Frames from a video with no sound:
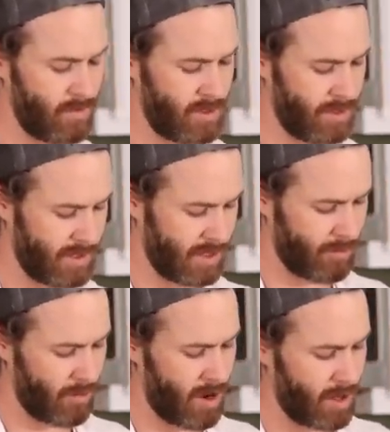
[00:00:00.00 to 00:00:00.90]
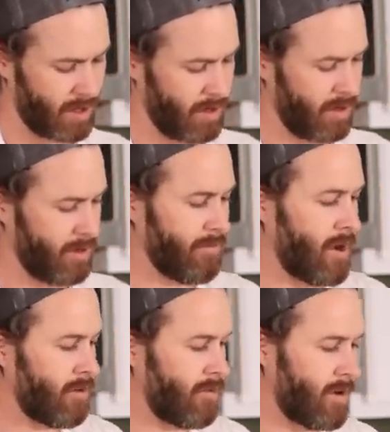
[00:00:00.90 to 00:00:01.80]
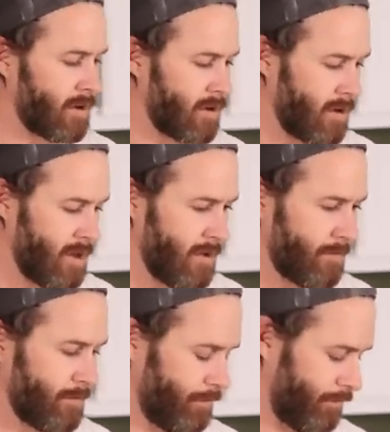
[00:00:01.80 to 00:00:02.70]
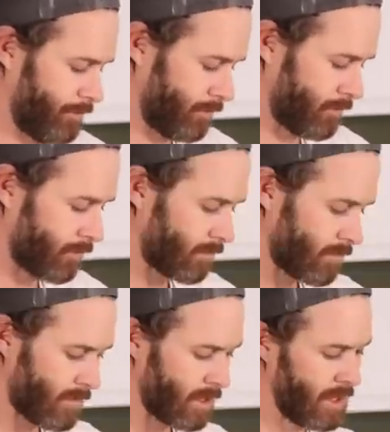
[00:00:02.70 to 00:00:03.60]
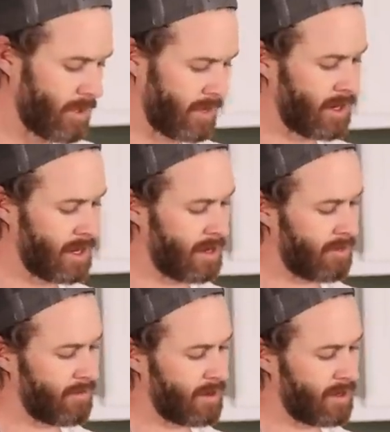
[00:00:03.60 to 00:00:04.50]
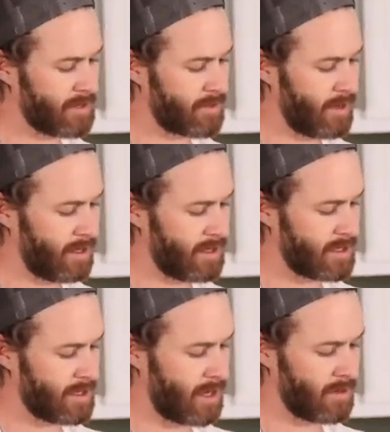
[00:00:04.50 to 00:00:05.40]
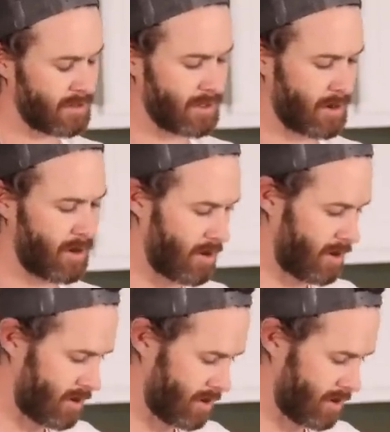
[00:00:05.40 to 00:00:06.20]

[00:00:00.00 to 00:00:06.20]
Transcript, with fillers: One that's like a Moroccan vadouvan curry. And then I have uh, Israeli style za'atar.